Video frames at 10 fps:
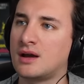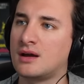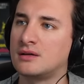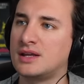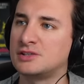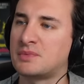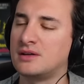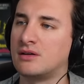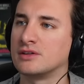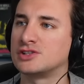Uh, he's
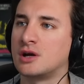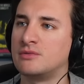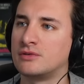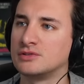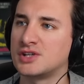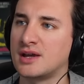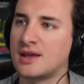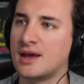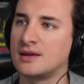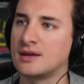been on the show before, Jake
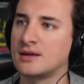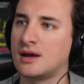Hager,